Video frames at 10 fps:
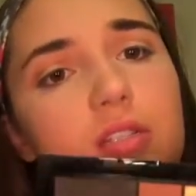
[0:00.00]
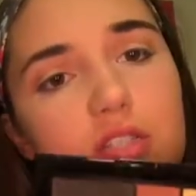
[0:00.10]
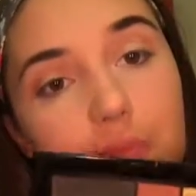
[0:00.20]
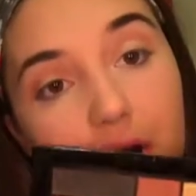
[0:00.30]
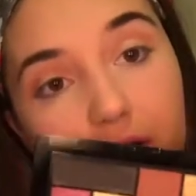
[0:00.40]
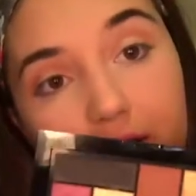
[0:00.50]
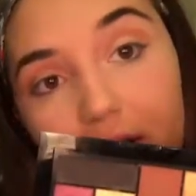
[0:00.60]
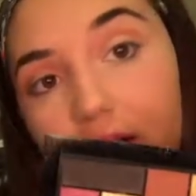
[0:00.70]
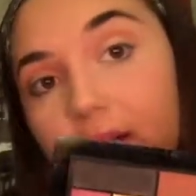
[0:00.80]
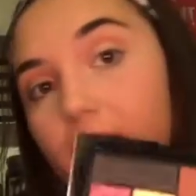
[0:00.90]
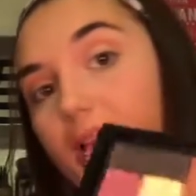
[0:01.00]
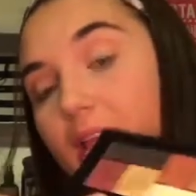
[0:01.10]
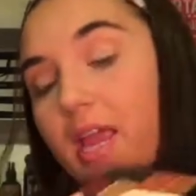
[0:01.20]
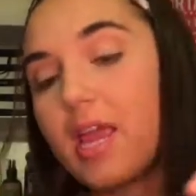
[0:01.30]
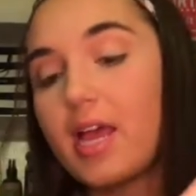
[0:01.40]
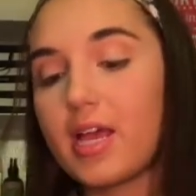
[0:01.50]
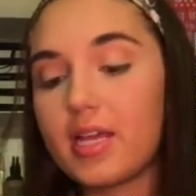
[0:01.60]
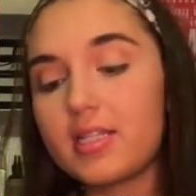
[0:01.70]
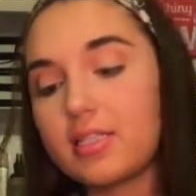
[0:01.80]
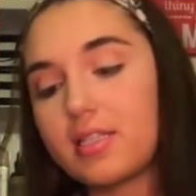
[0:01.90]
sparkle in it.
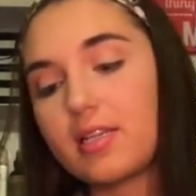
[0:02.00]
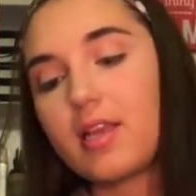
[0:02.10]
And